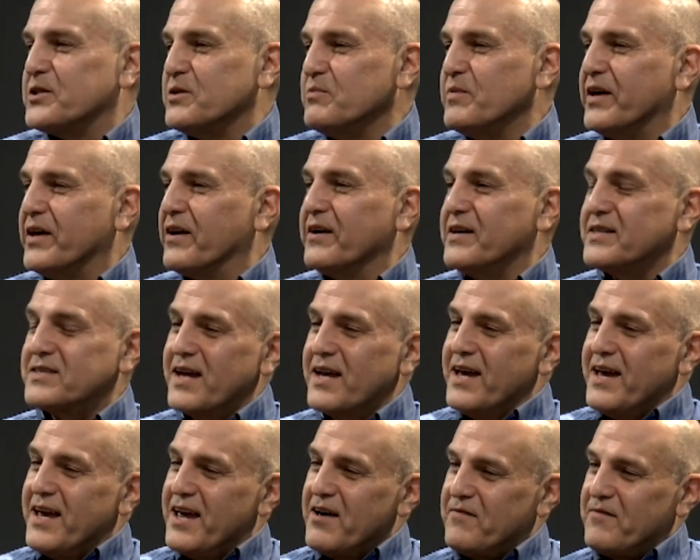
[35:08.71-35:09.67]
because
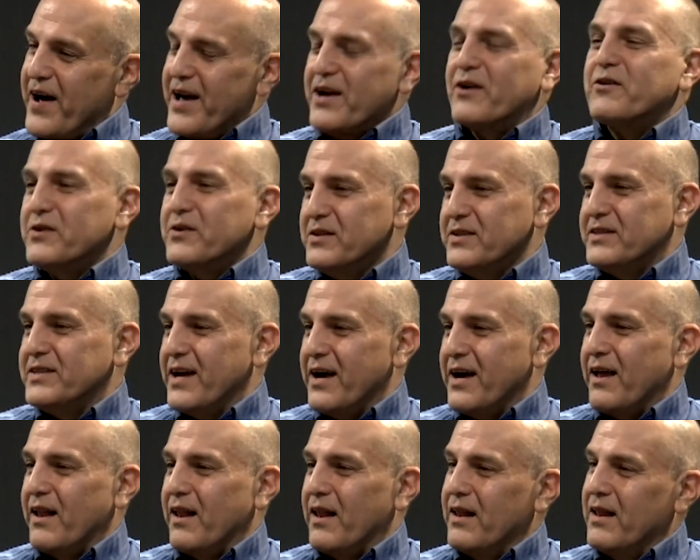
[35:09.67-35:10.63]
if I couldn't
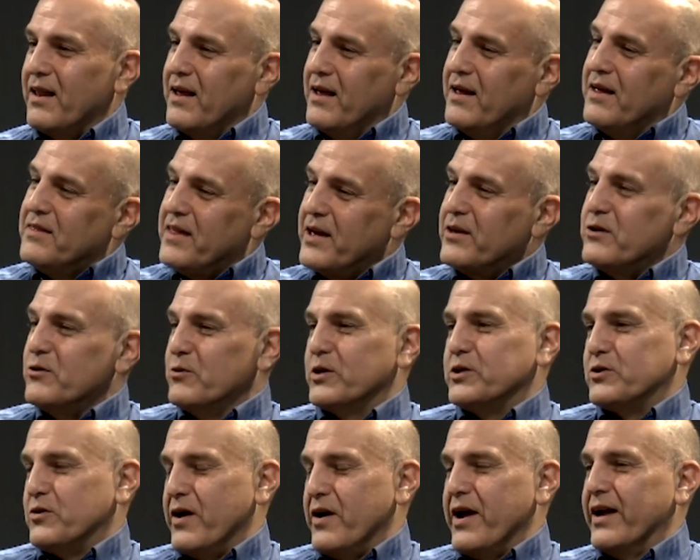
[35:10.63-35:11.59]
tell that you were
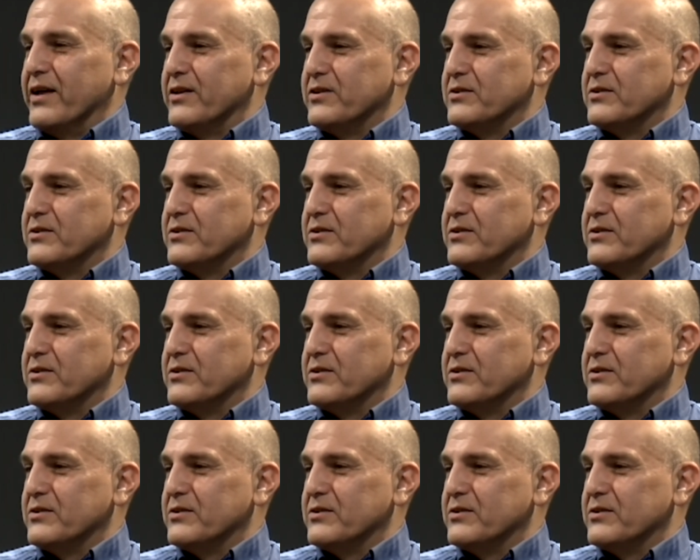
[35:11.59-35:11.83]
trans.